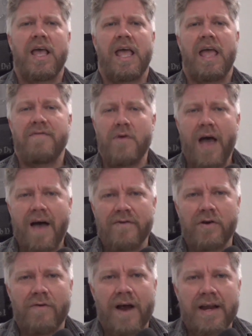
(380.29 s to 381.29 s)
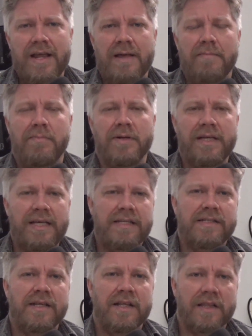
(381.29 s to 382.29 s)
If you haven't already,
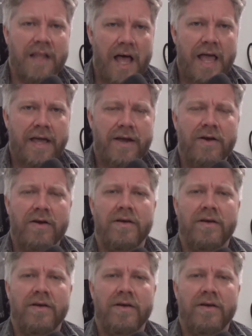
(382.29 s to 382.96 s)
please like,